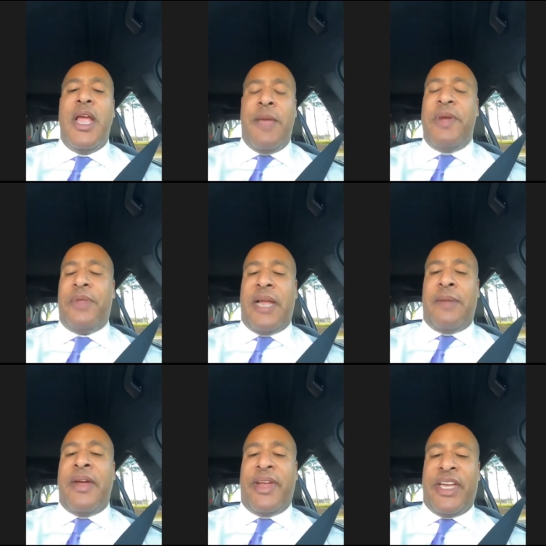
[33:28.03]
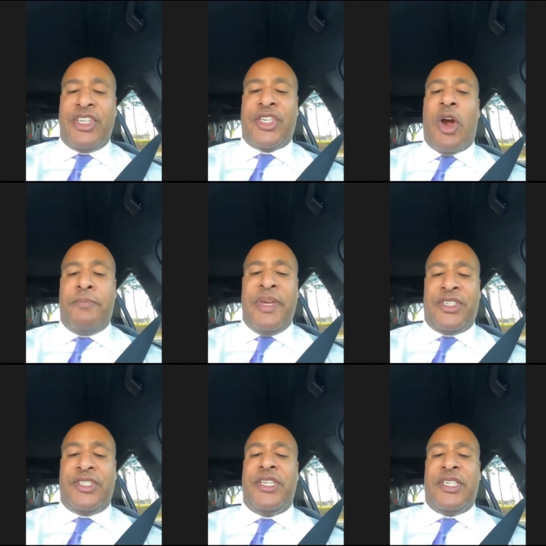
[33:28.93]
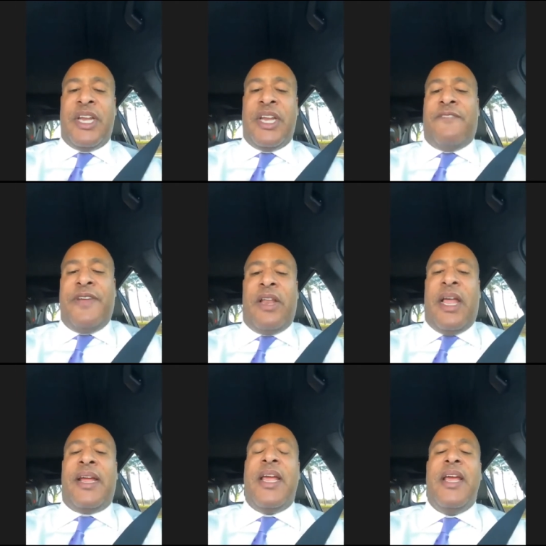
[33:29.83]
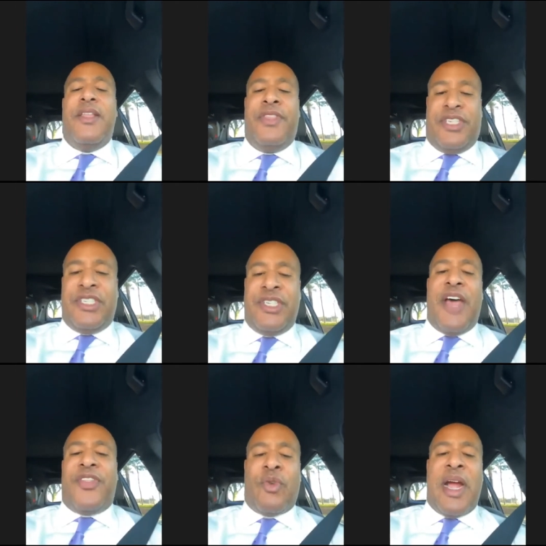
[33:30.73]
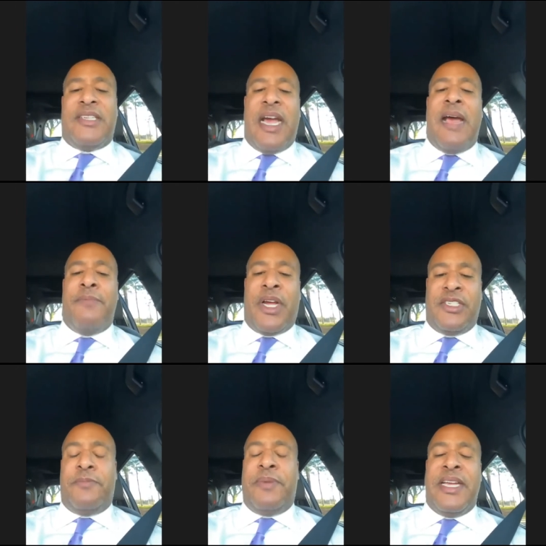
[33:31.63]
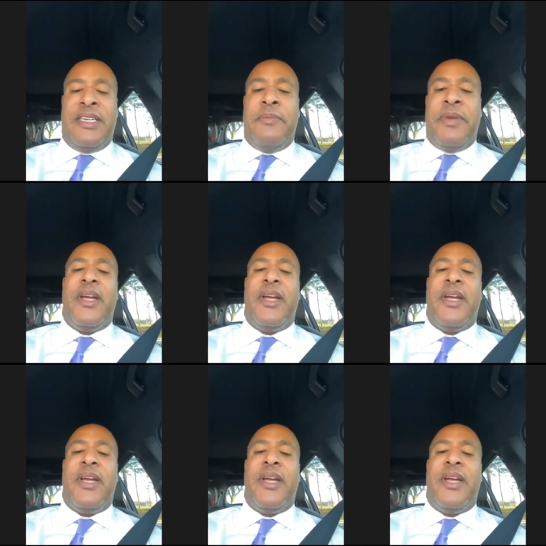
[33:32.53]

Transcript: And people like Mary can start businesses and not feel like this is not the right time because of the pandemic.